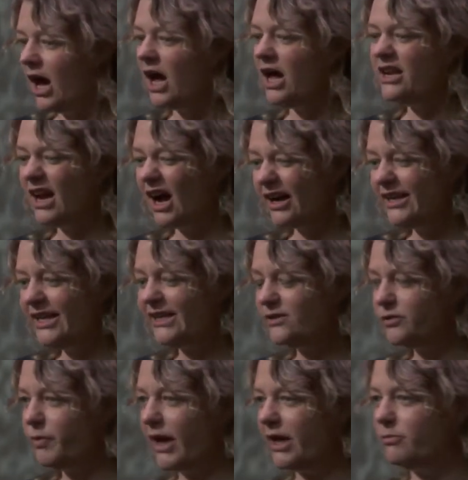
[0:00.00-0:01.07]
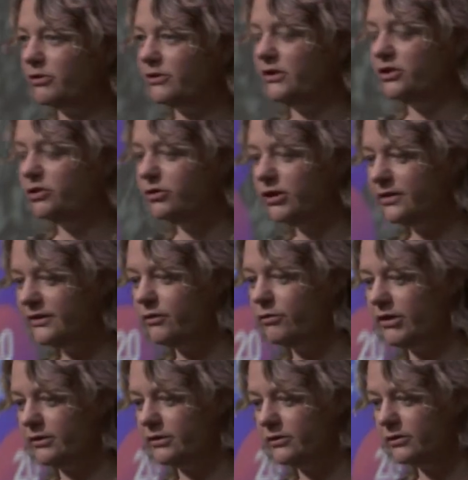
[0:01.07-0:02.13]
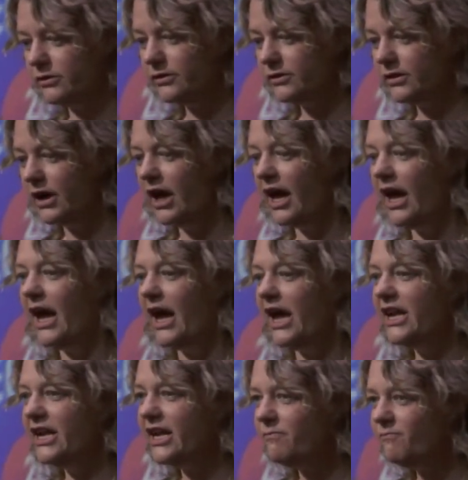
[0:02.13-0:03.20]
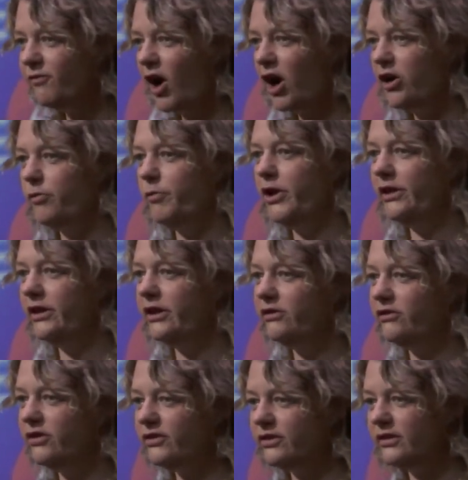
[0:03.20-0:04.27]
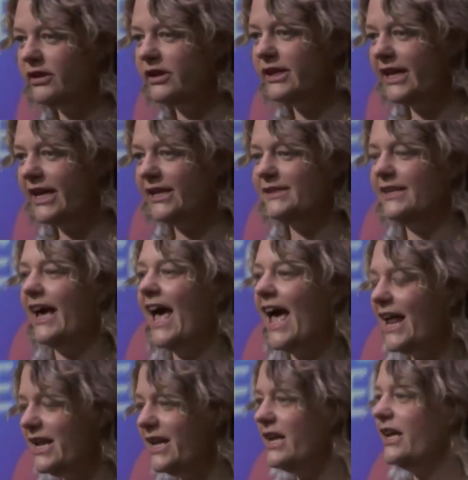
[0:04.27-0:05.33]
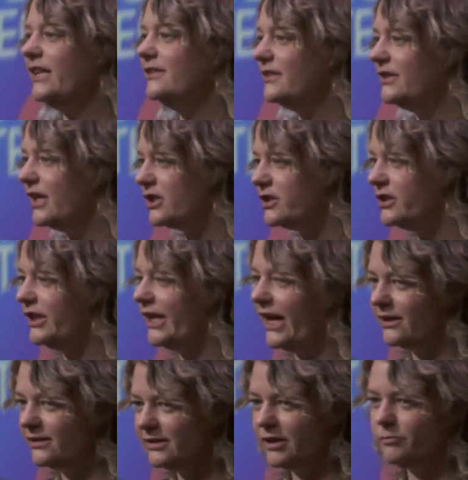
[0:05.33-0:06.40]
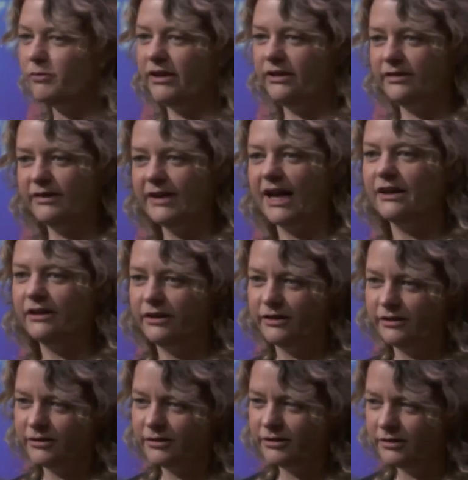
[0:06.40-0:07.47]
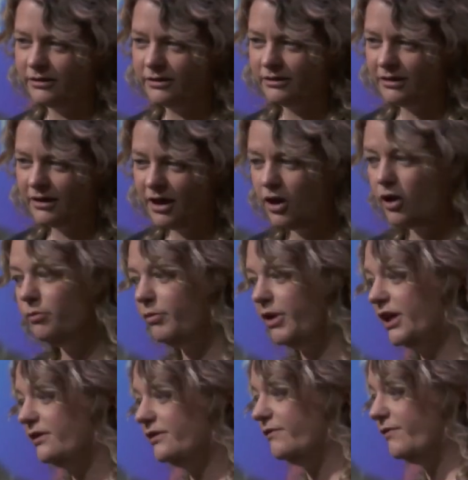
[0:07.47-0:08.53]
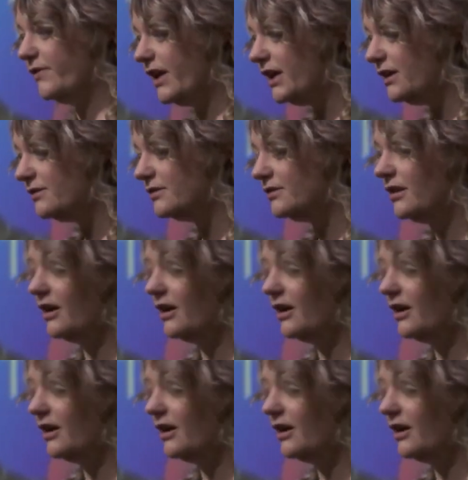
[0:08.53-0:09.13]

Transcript: And I need to be able to trust the results in an environment that doesn't adhere to any internationally accepted standards. Because of this,